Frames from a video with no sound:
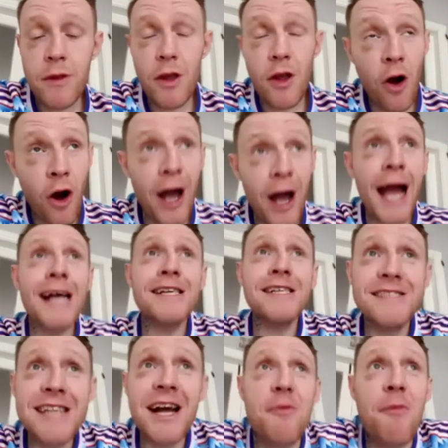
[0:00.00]
I actually
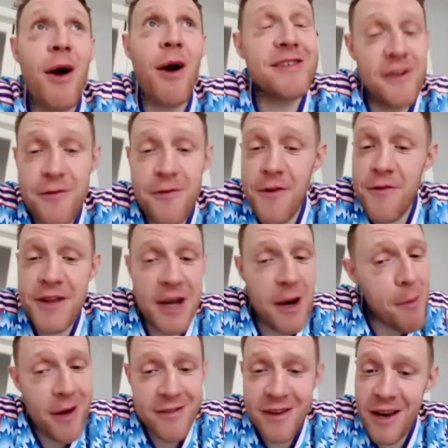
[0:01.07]
started boxing at 15. I'm
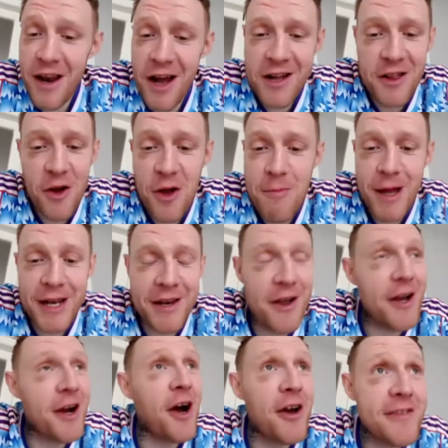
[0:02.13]
boxing a long time, man.
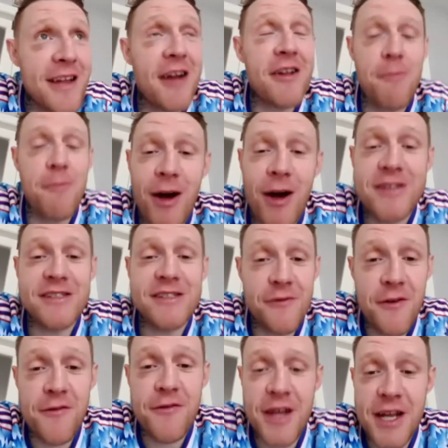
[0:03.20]
Like, I started boxing at
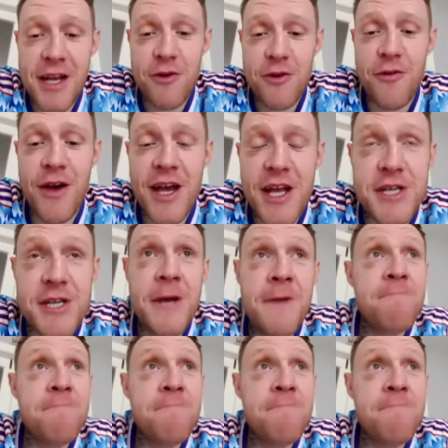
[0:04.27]
15 years of age.